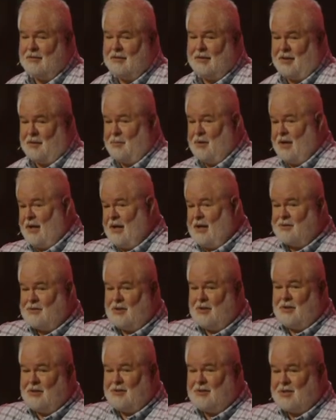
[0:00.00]
Anybody out
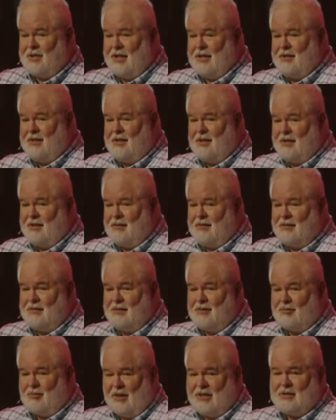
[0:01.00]
there understand that?
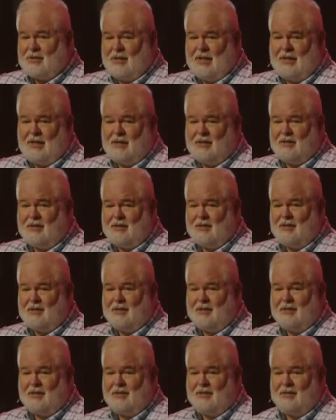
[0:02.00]
Can you relate to that?
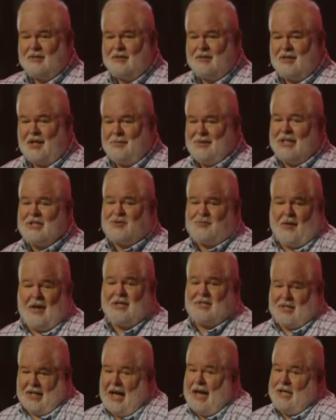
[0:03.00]
I mean, let's
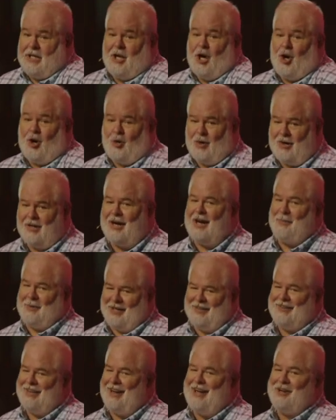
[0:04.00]
face it, I
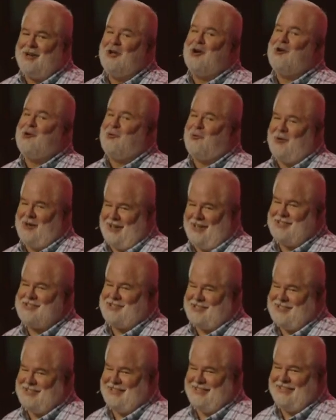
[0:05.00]
know when I
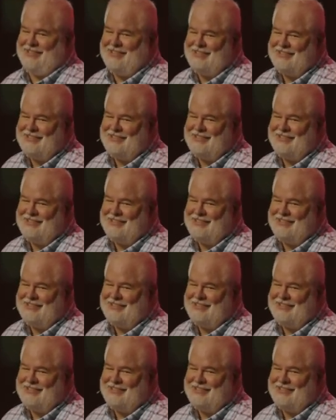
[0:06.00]
sin.